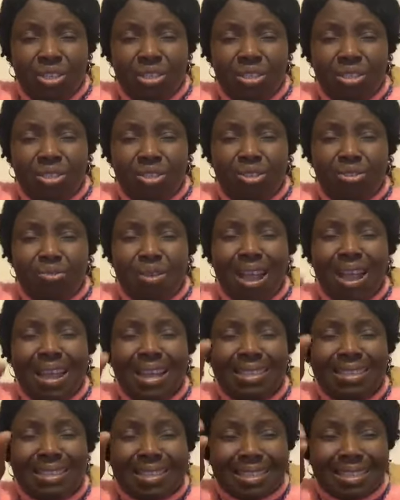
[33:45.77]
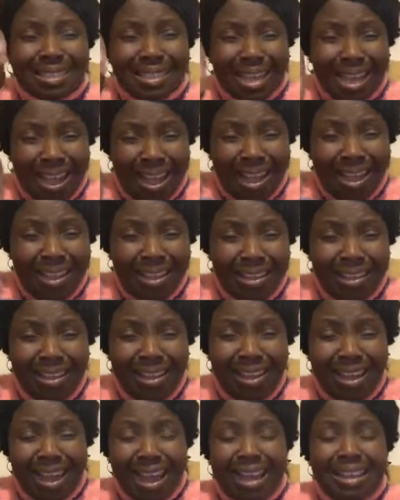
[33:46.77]
You are a star.
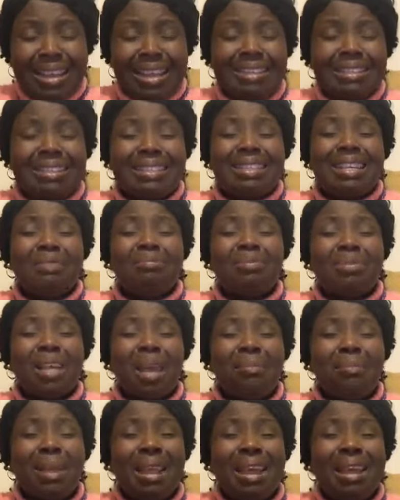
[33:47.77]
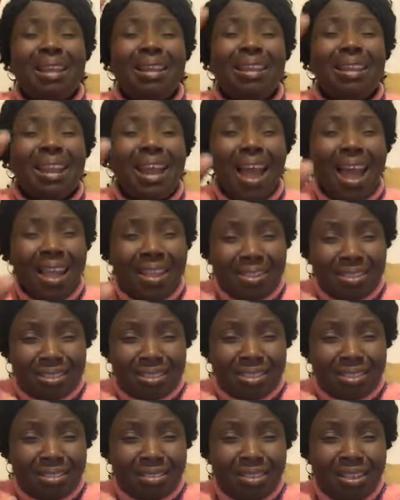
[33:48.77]
And at the same time, a light.